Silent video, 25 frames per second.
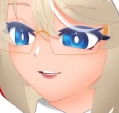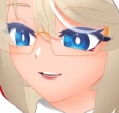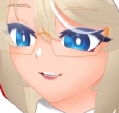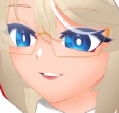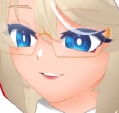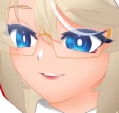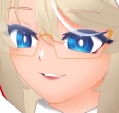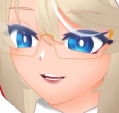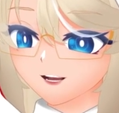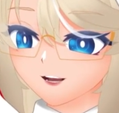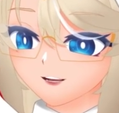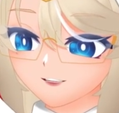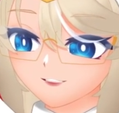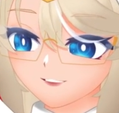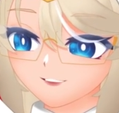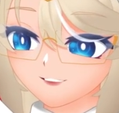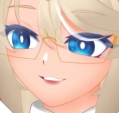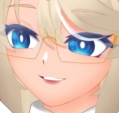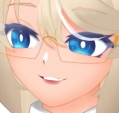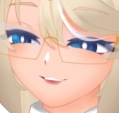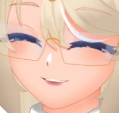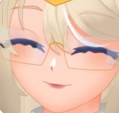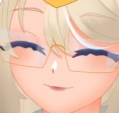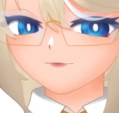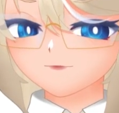him out.
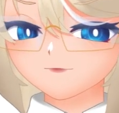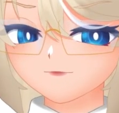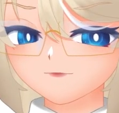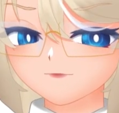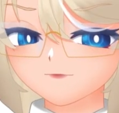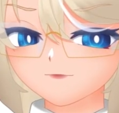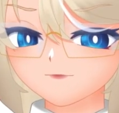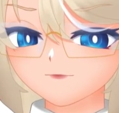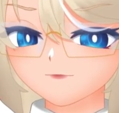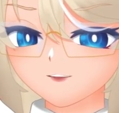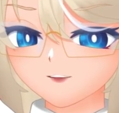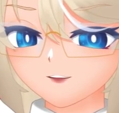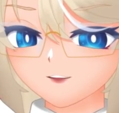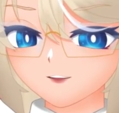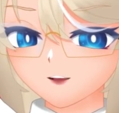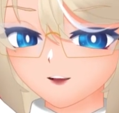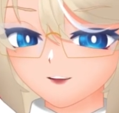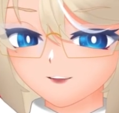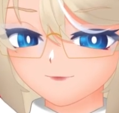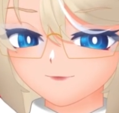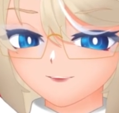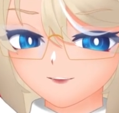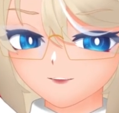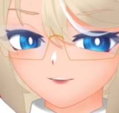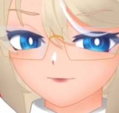Did not
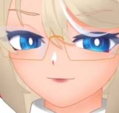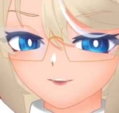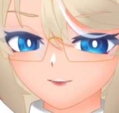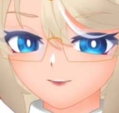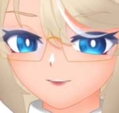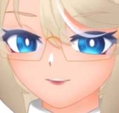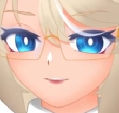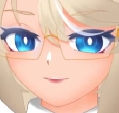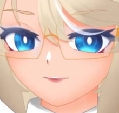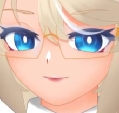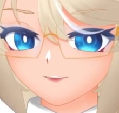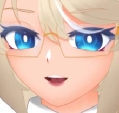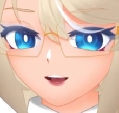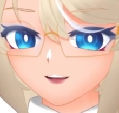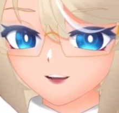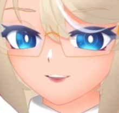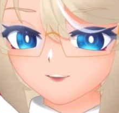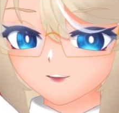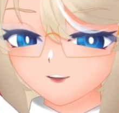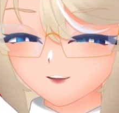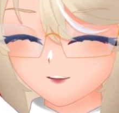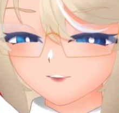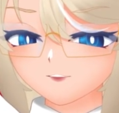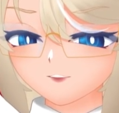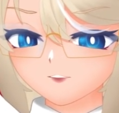give me another
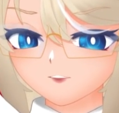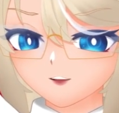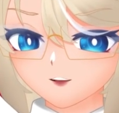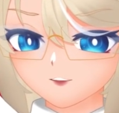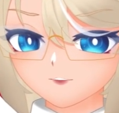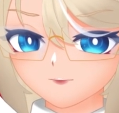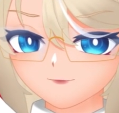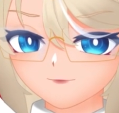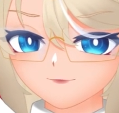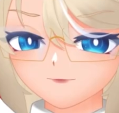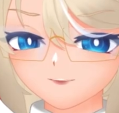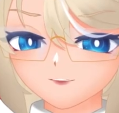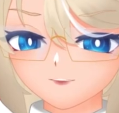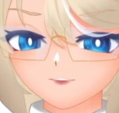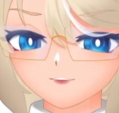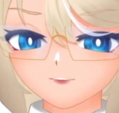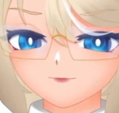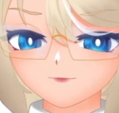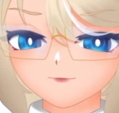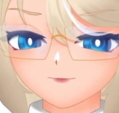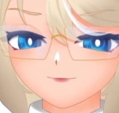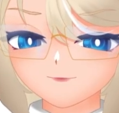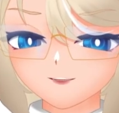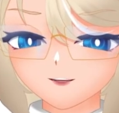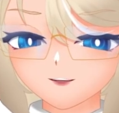testing until January
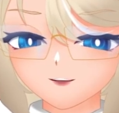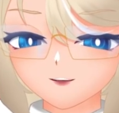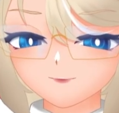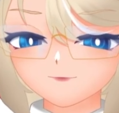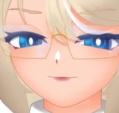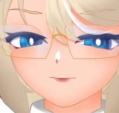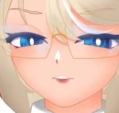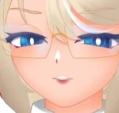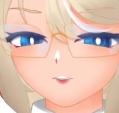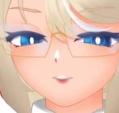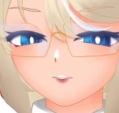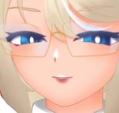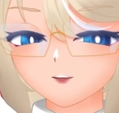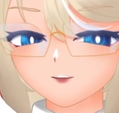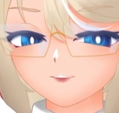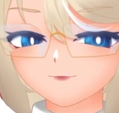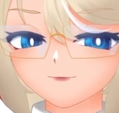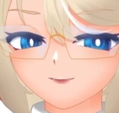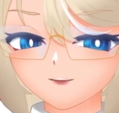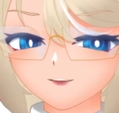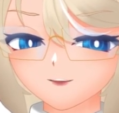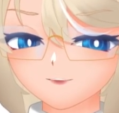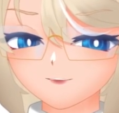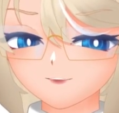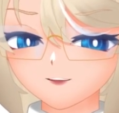1st, with my debut already
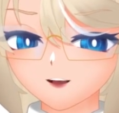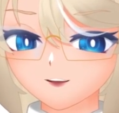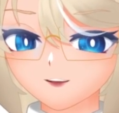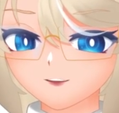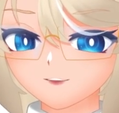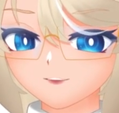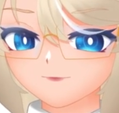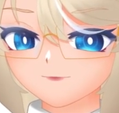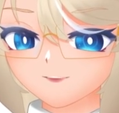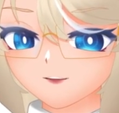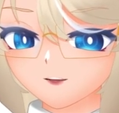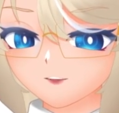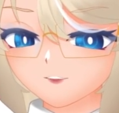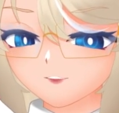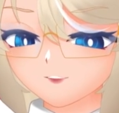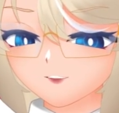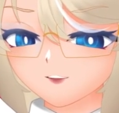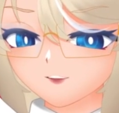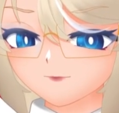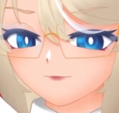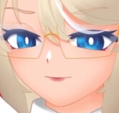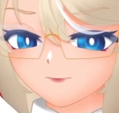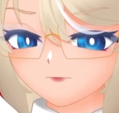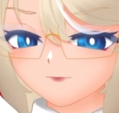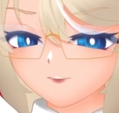being set to be on
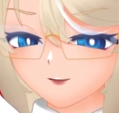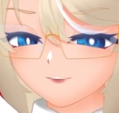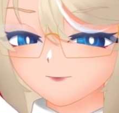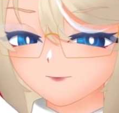January 12th.